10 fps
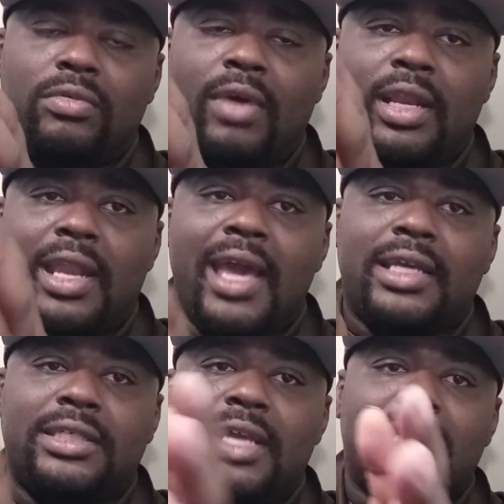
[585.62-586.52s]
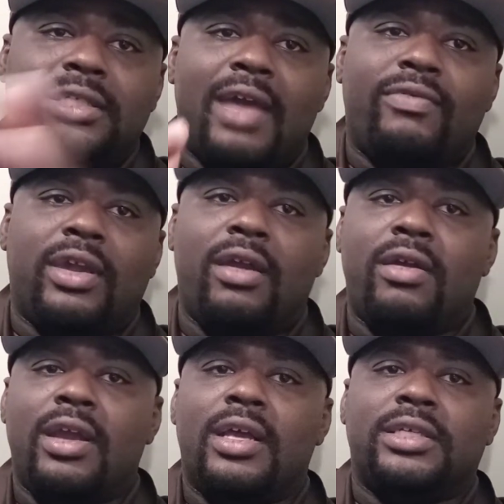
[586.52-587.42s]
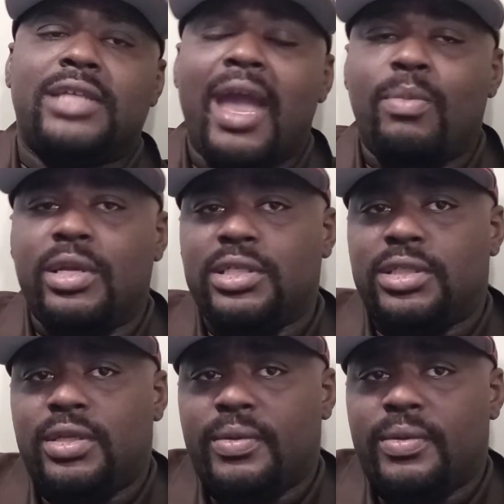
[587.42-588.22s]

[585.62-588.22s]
legacy has Stephen Curry established?